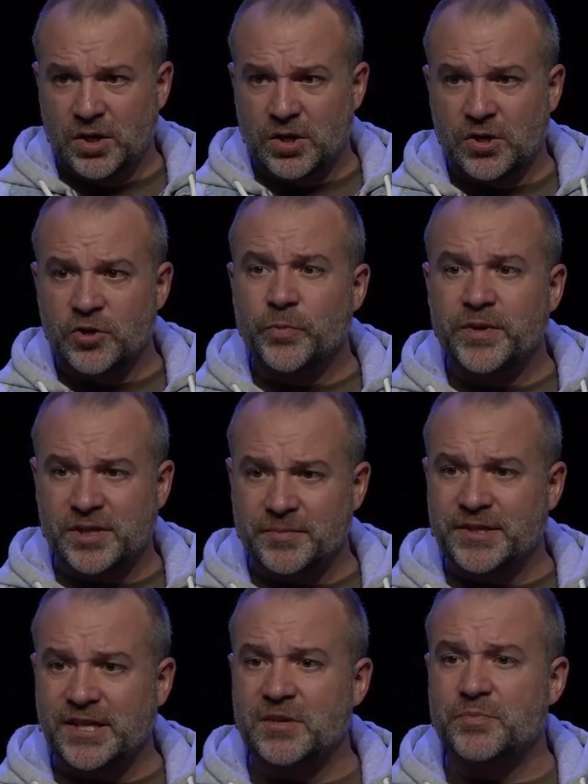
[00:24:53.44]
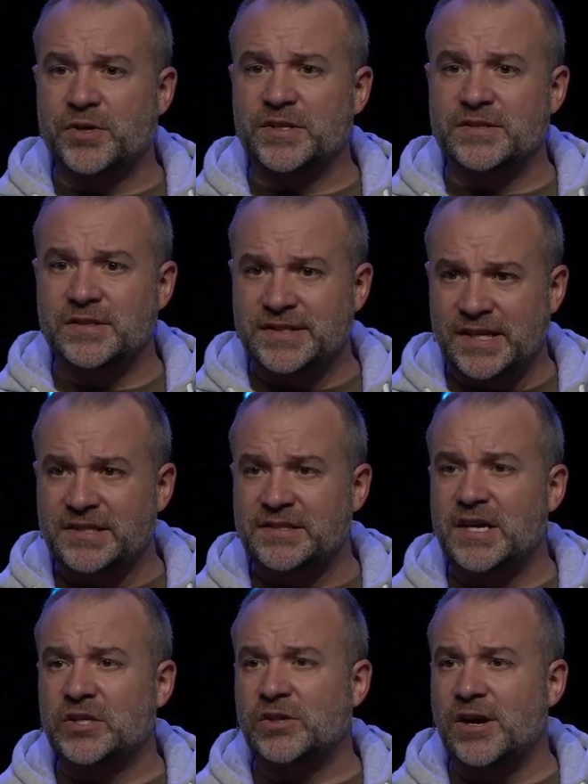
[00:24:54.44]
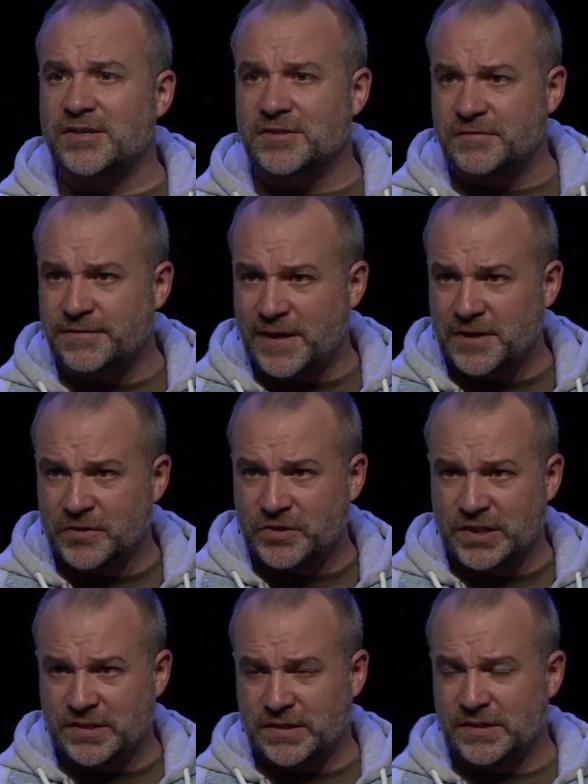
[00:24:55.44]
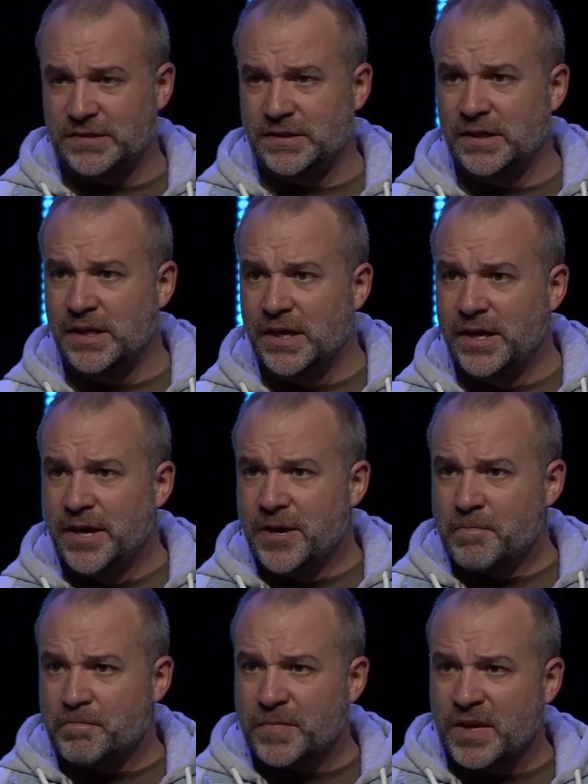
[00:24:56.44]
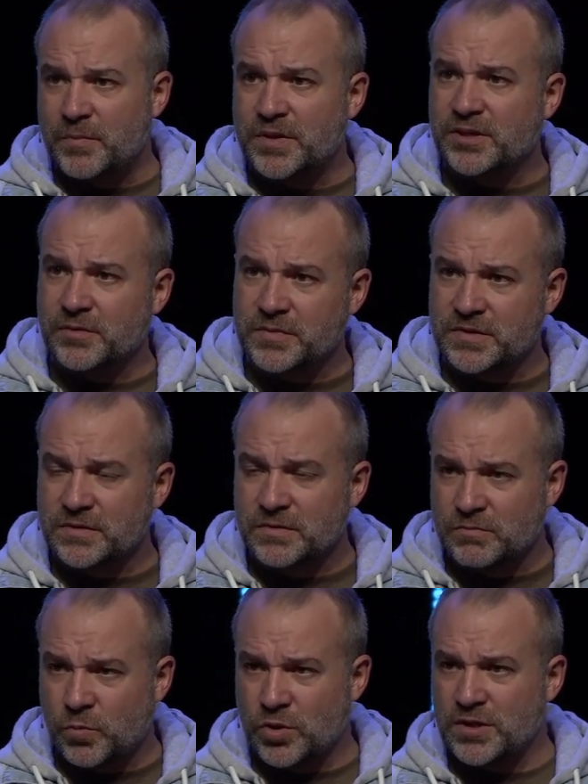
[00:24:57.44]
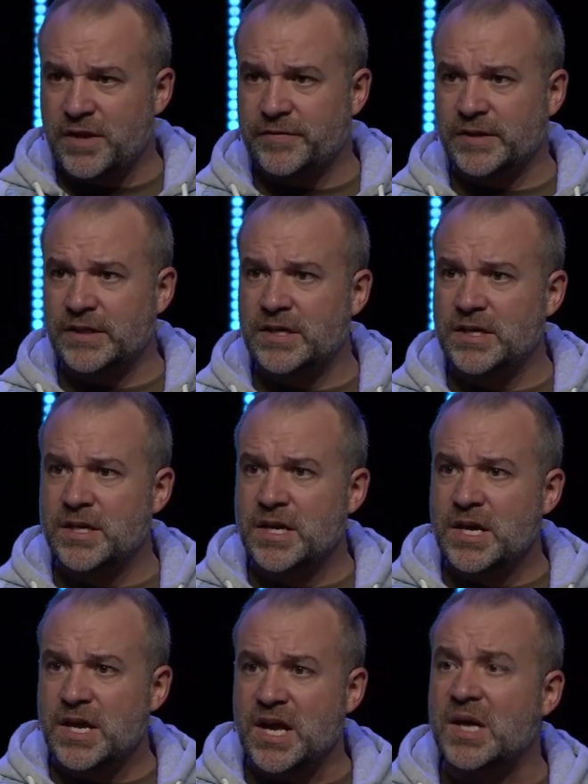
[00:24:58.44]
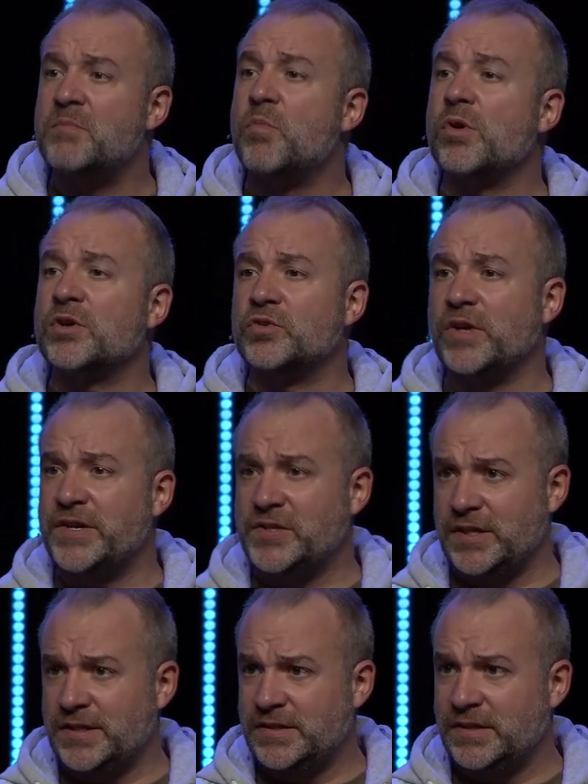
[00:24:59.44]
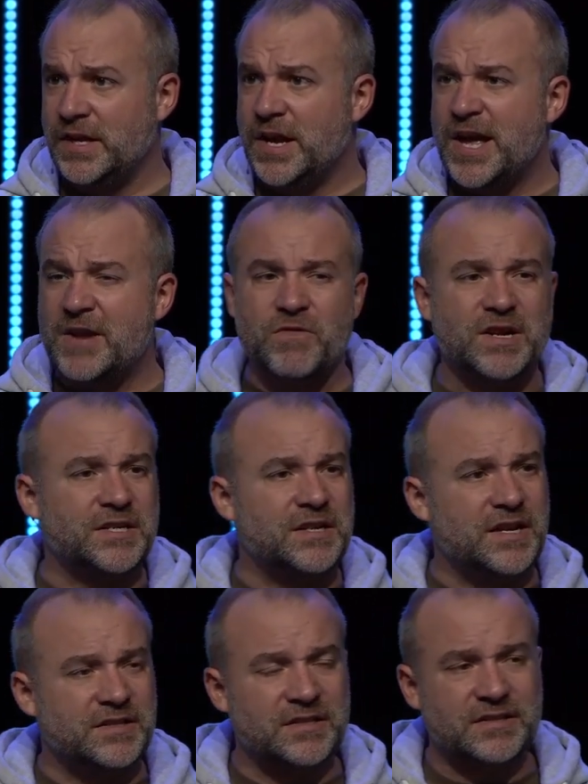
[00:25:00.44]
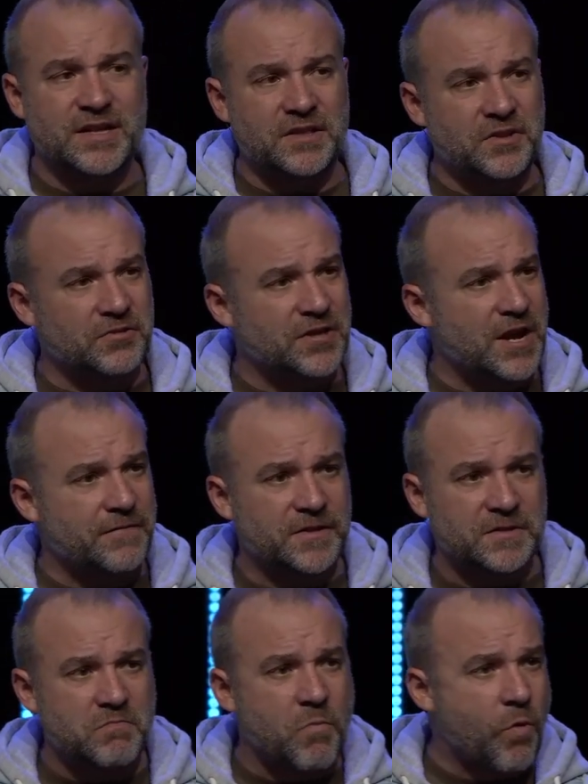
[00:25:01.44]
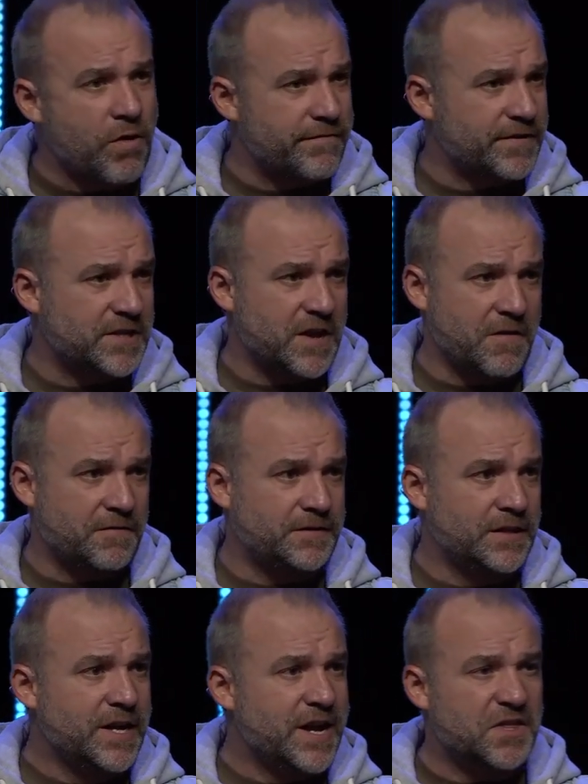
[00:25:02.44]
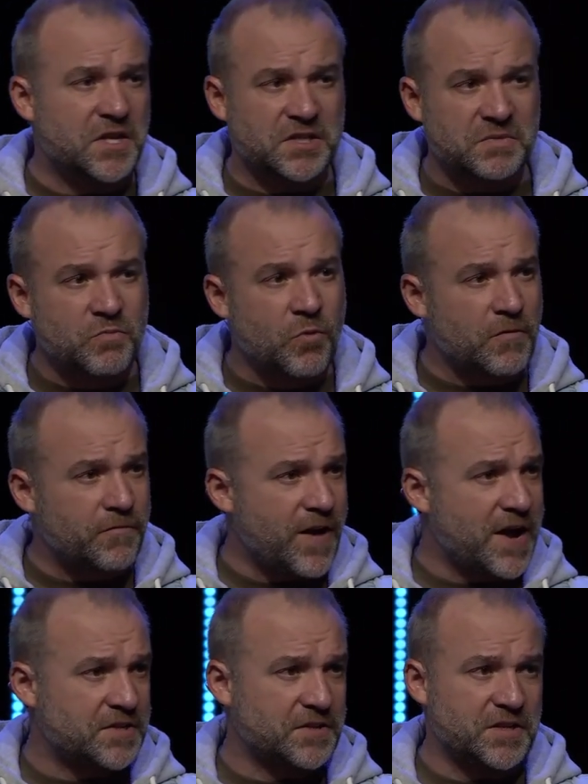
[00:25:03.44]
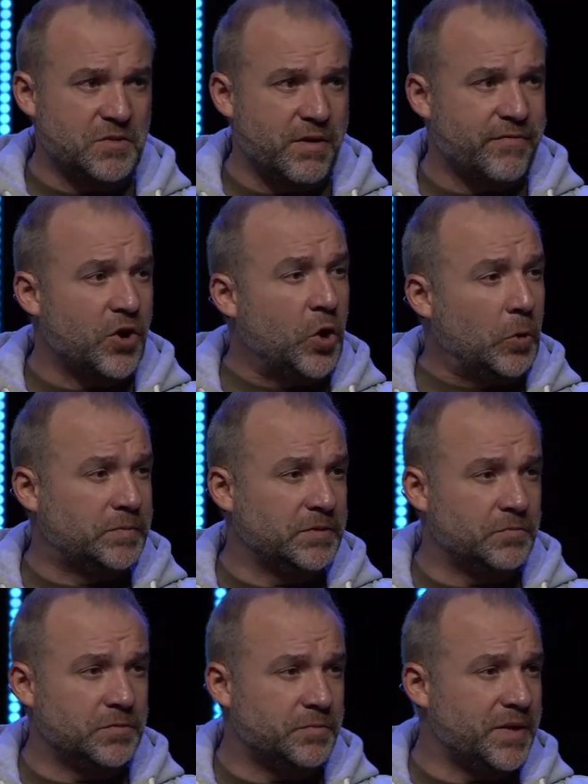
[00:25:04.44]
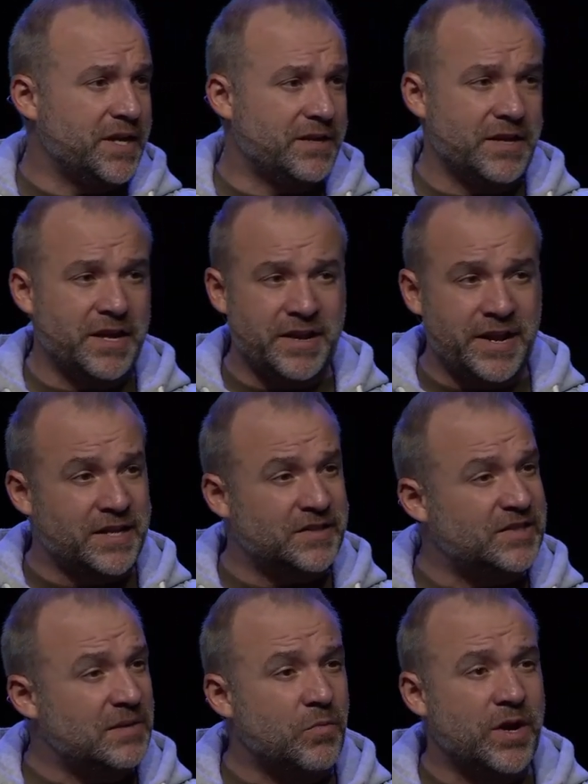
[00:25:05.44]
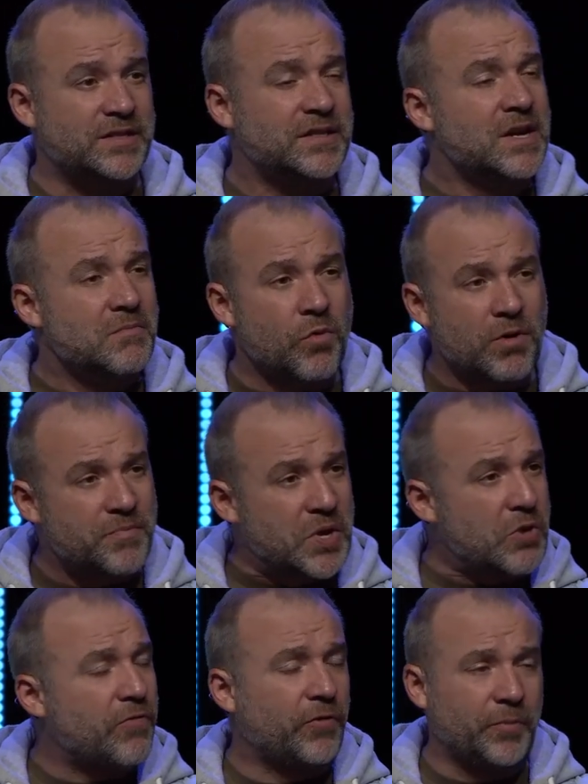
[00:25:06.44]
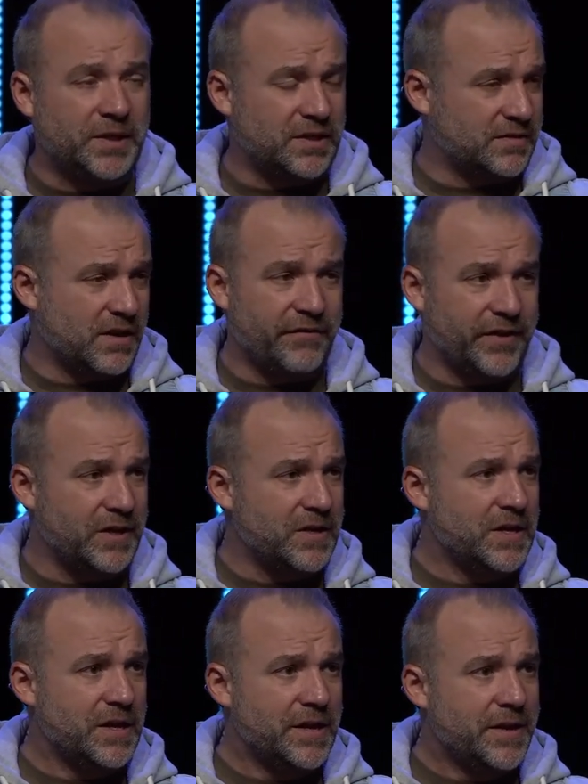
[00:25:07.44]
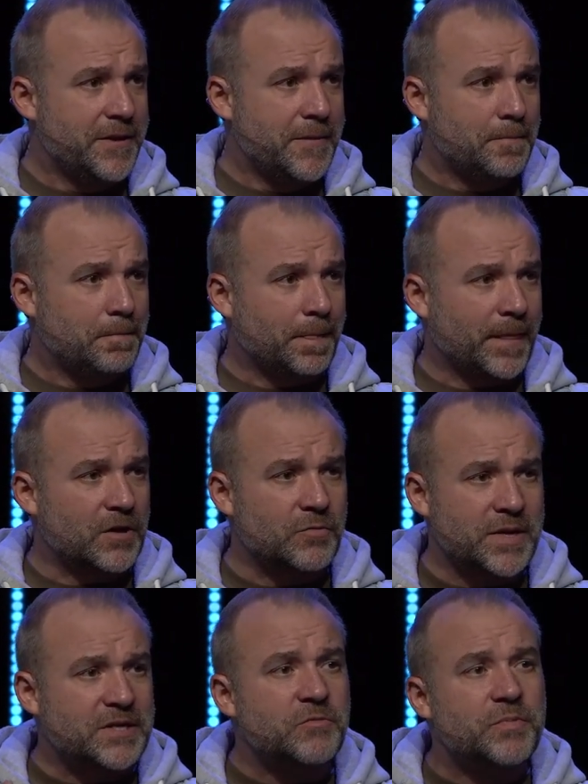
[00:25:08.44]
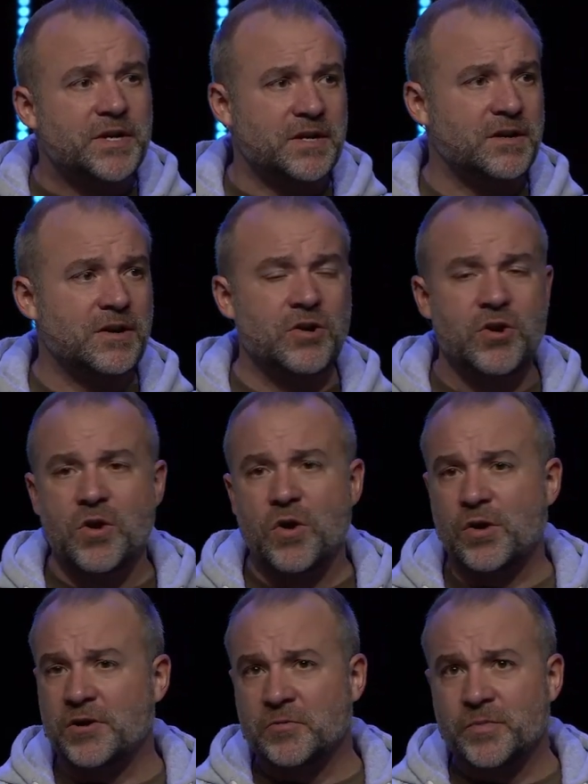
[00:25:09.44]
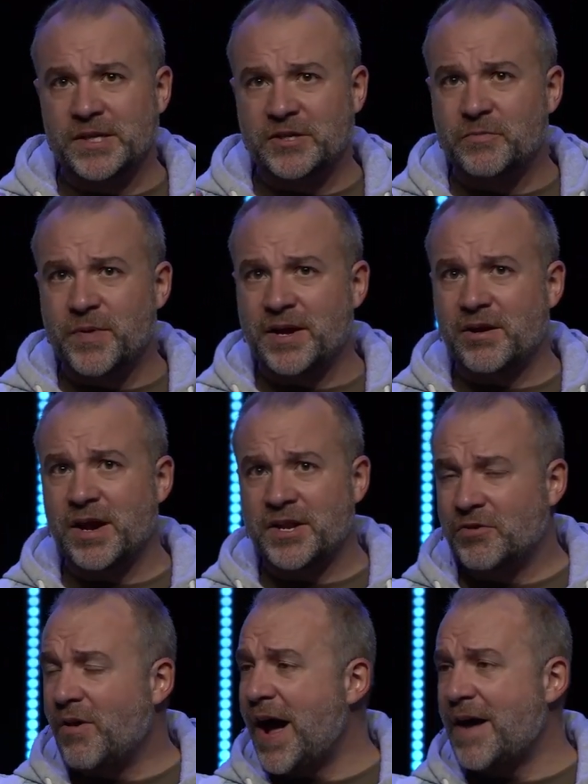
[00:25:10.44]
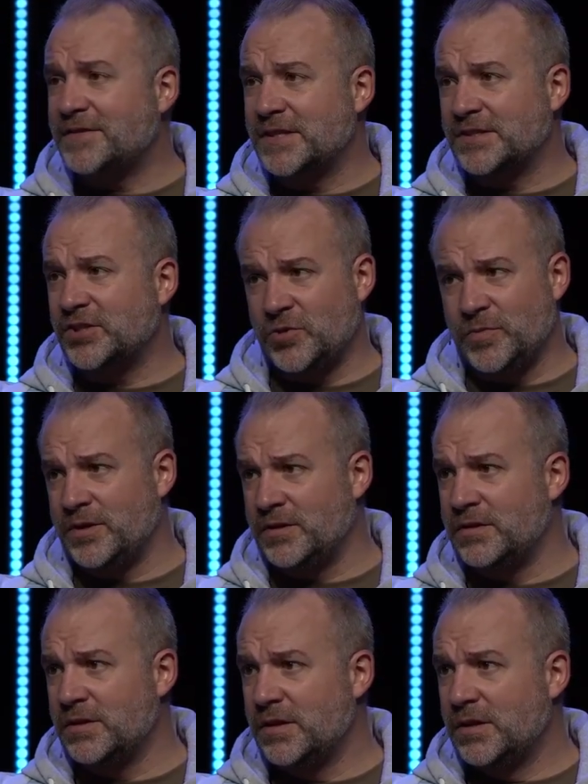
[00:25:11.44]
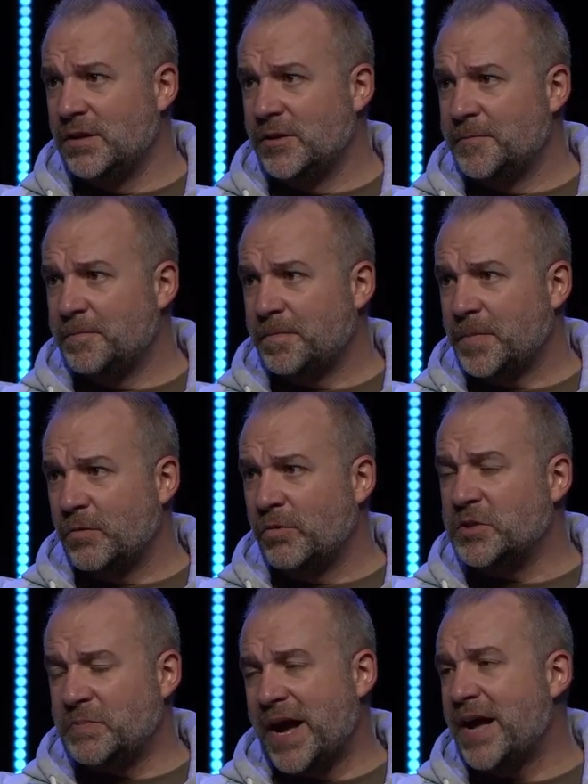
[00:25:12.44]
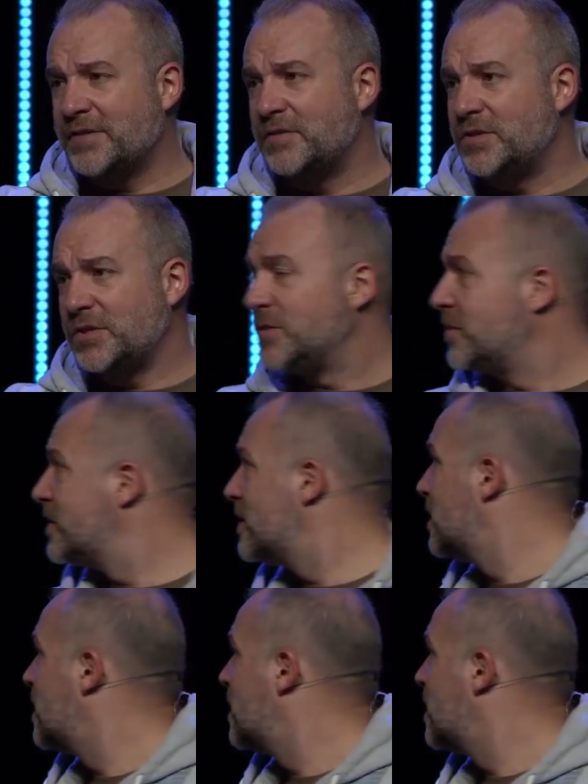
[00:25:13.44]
or you'll become the kind of person that takes that cross and follows Jesus and becomes more loving and more gracious and recognizes your life is more of a gift and that it's more fragile than you ever hoped it would be, and in some ways more beautiful because of it. It'll make you bitter or it'll make you better, and you'll have to determine which path you choose.